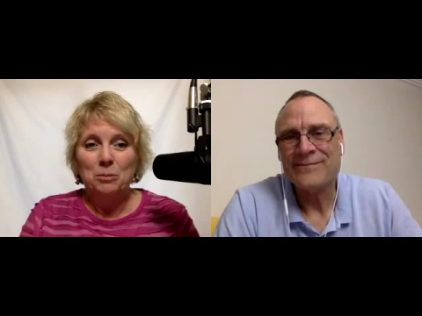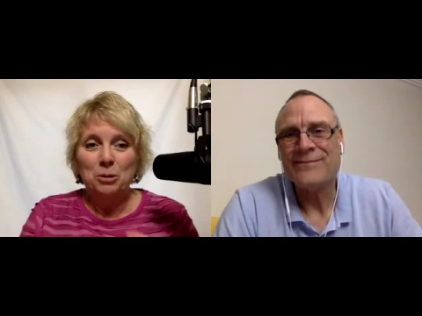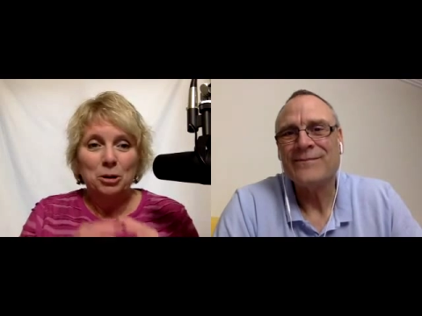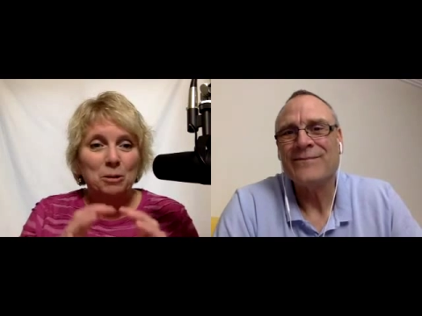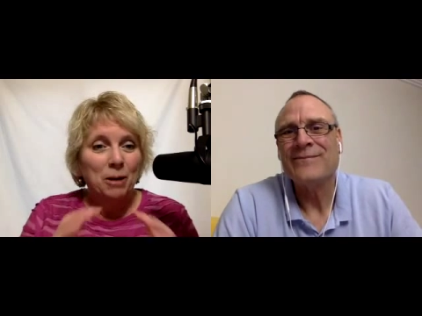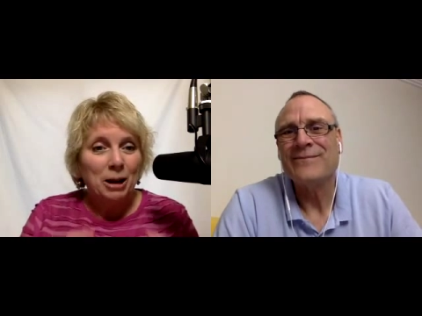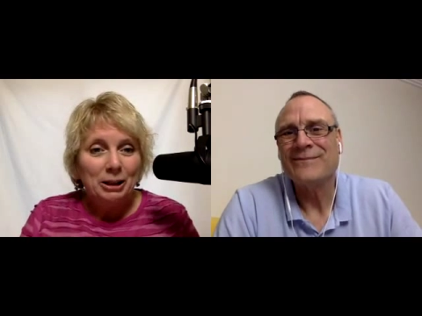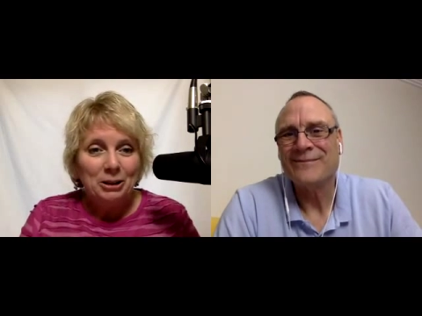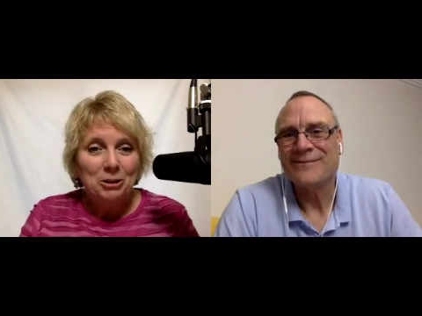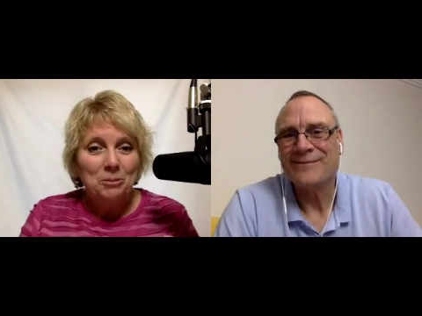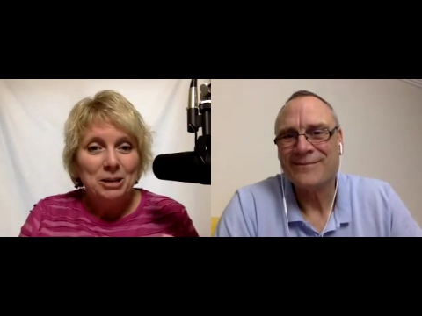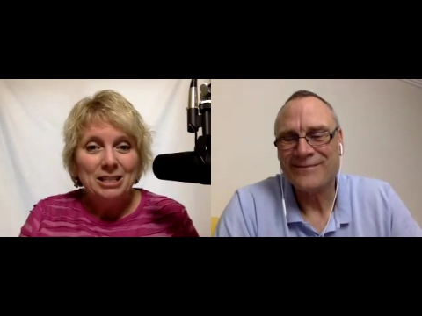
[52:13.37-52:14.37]
Speaker 1: put them on a
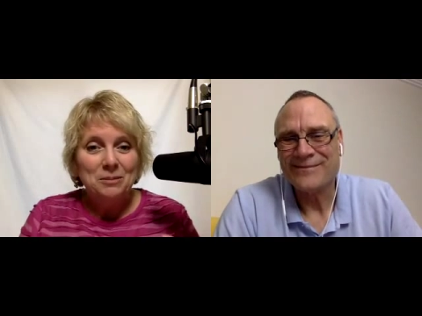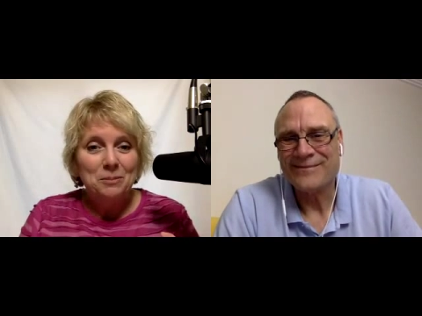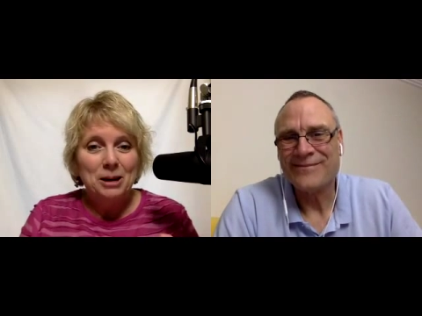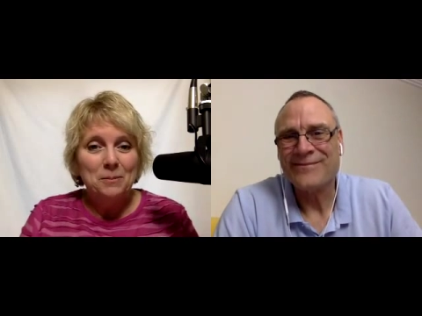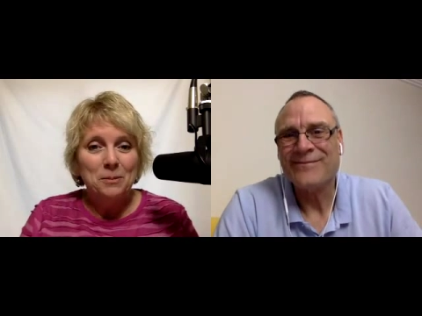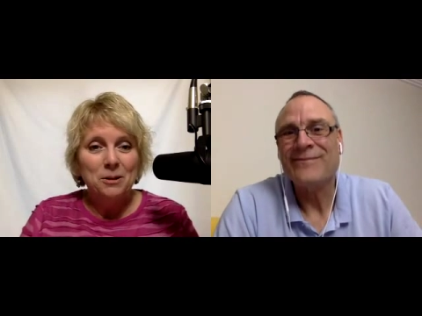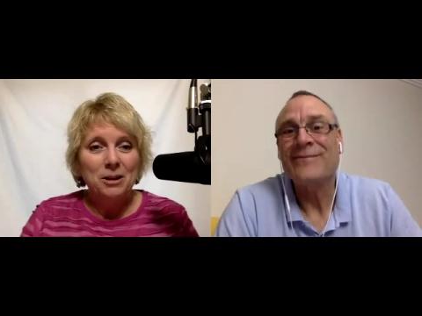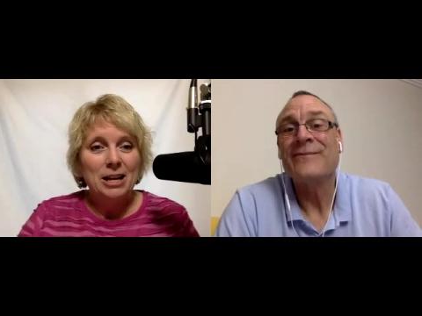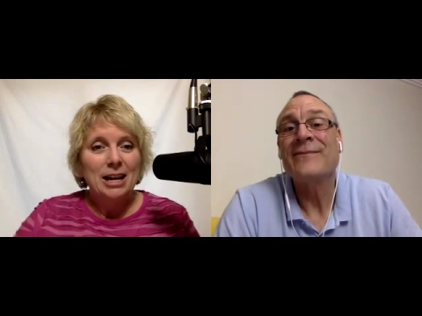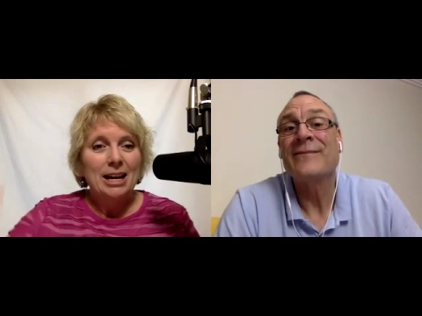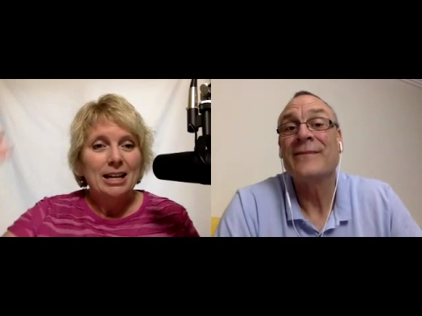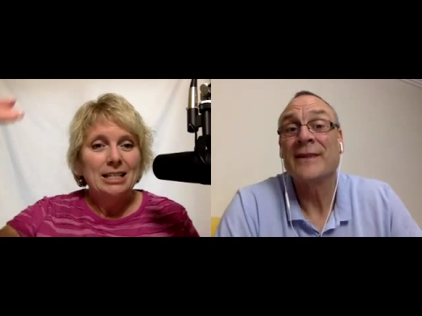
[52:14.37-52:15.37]
little piece of paper
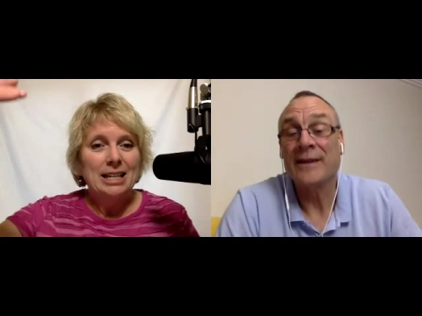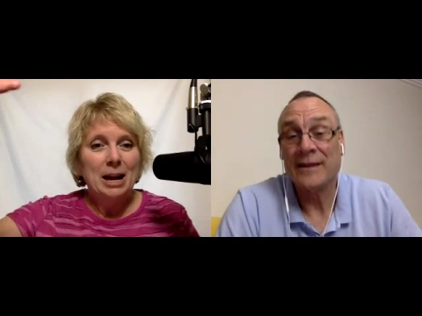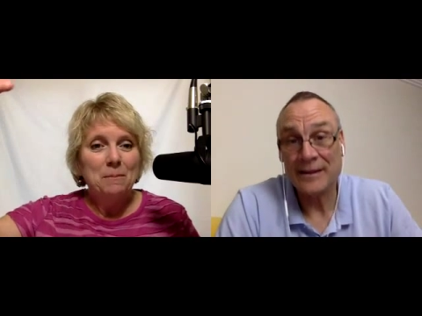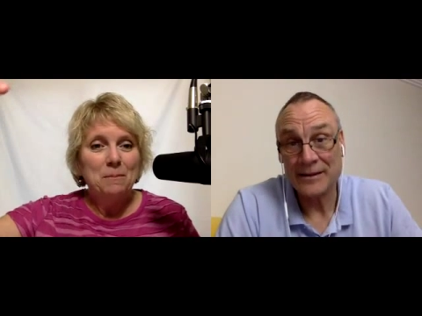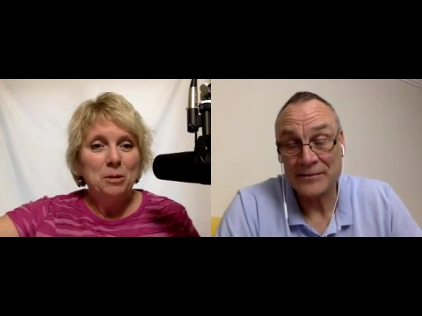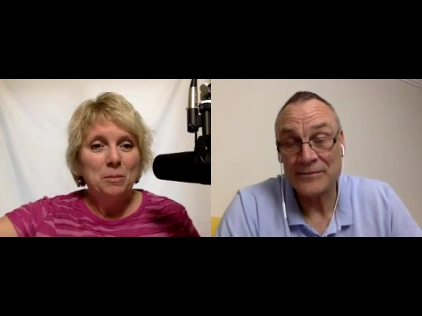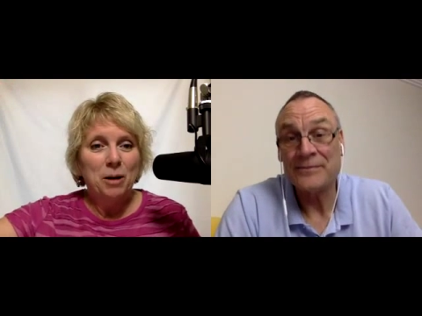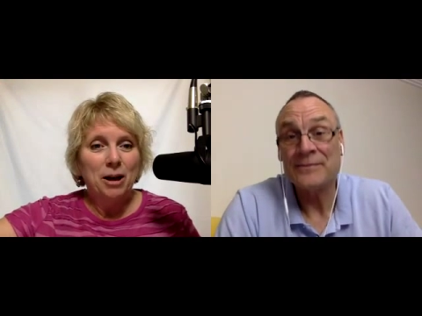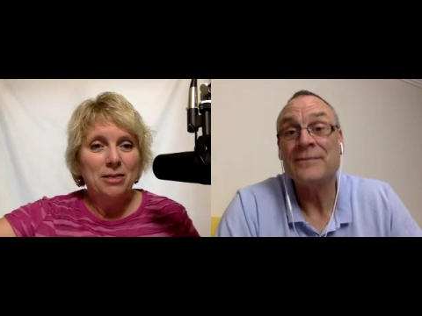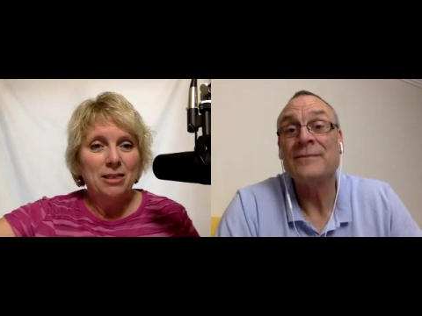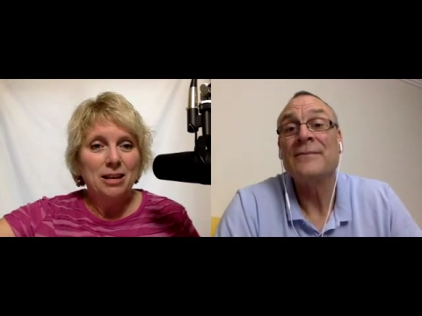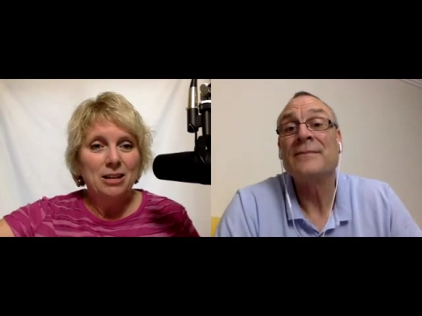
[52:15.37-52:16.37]
and tape them
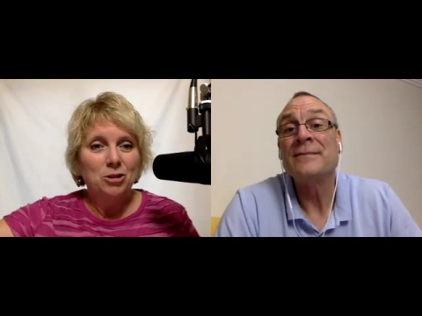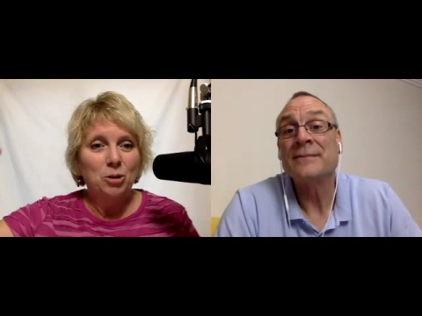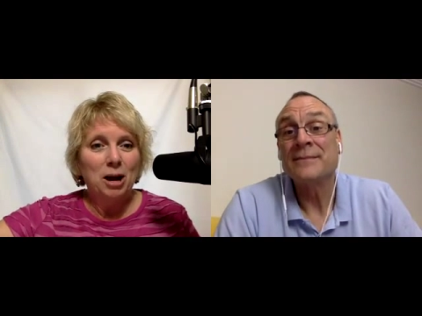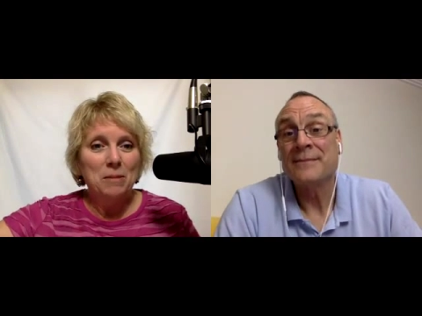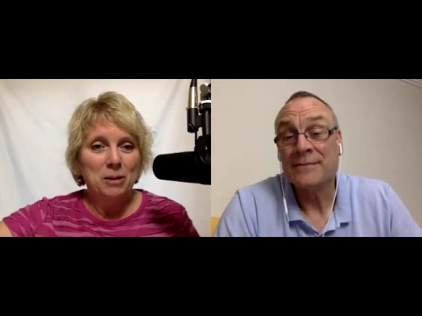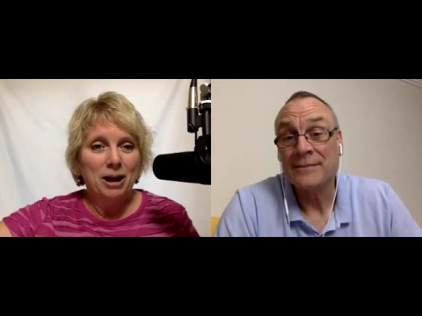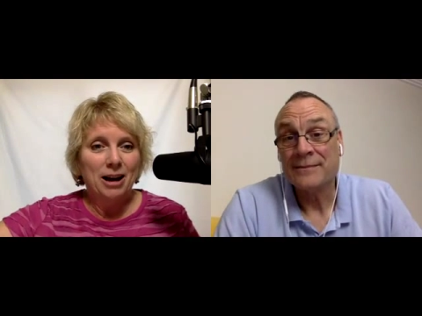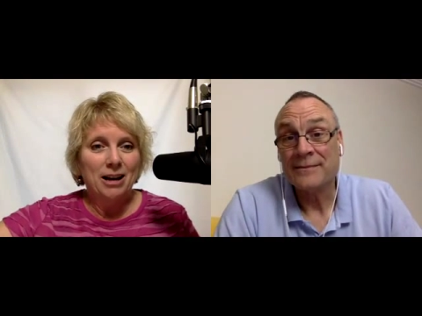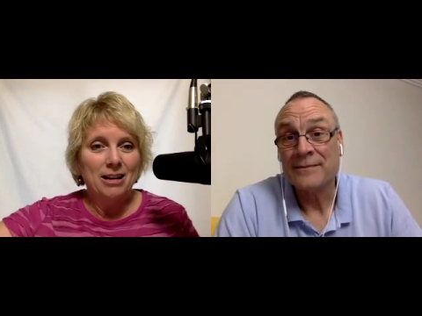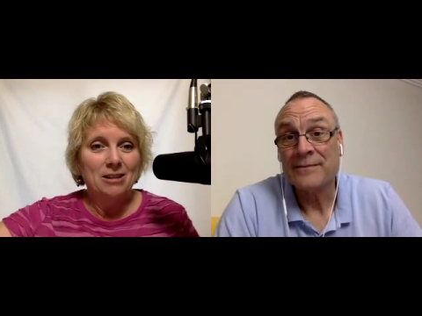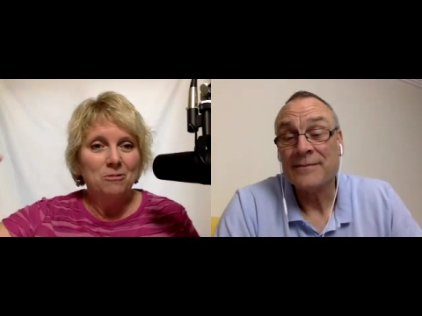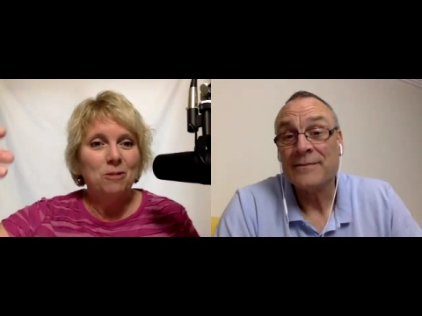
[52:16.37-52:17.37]
on the
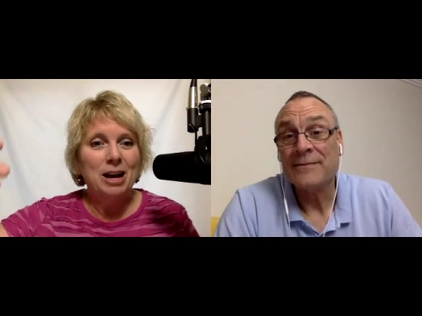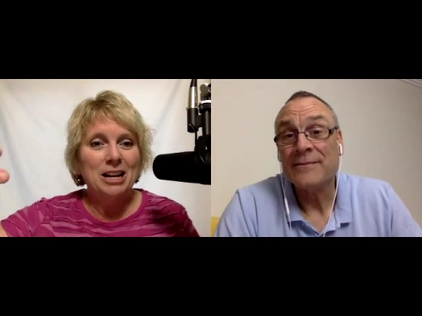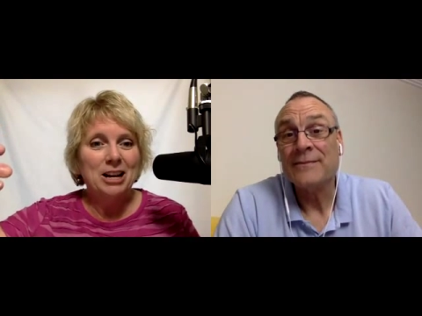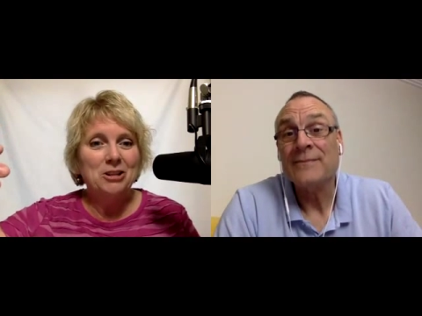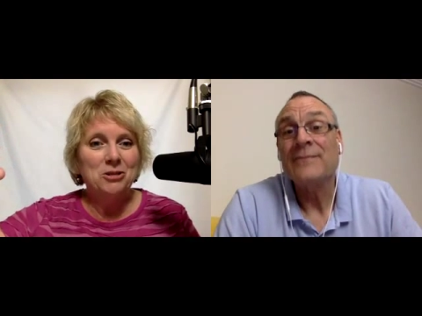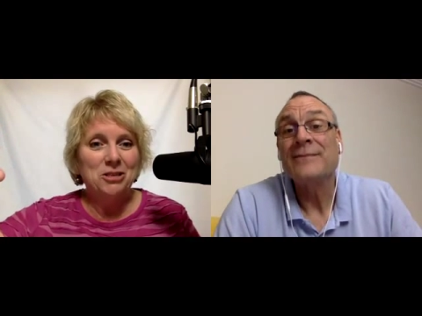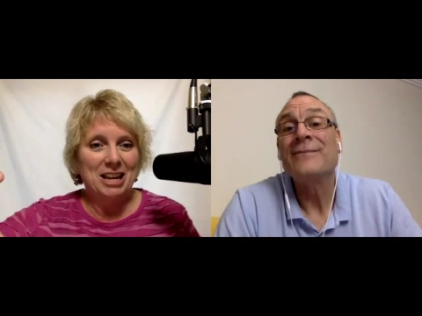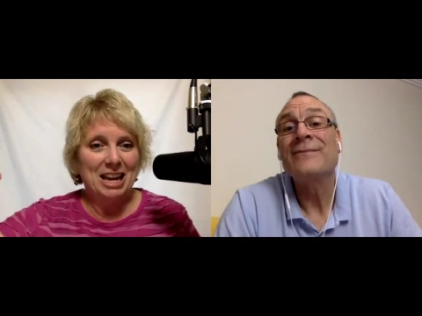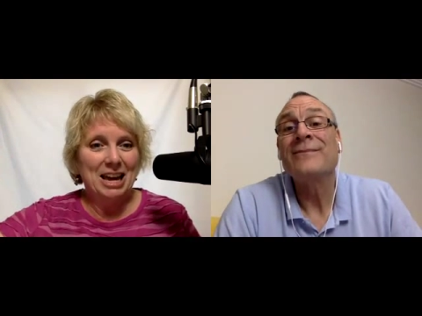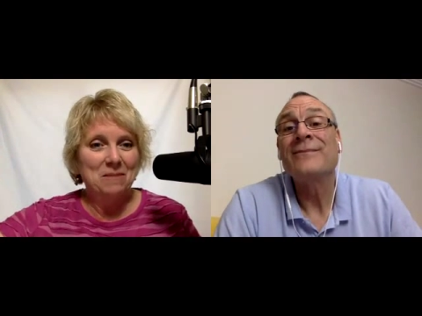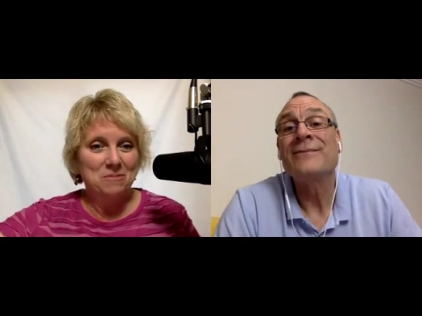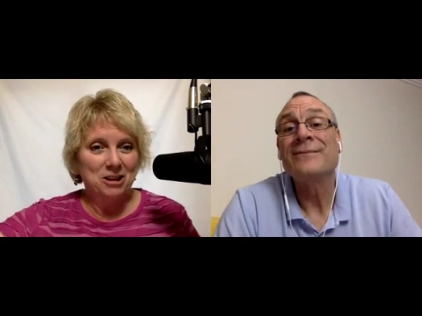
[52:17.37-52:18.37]
tripod right under the
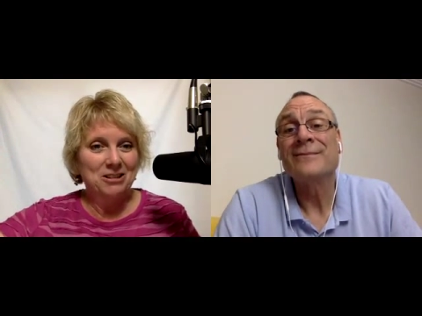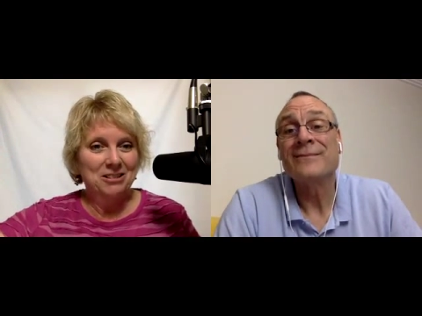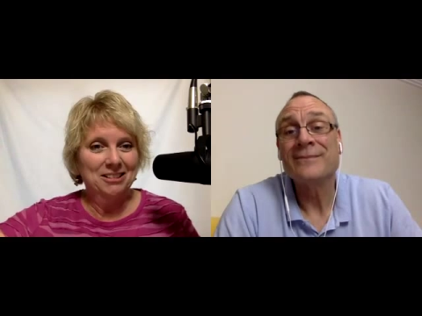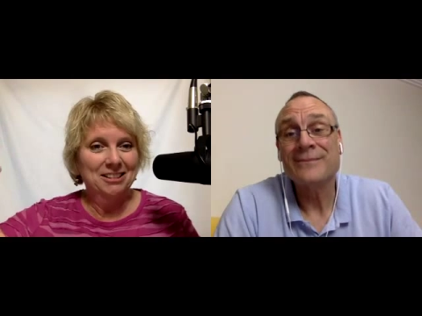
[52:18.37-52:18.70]
camera.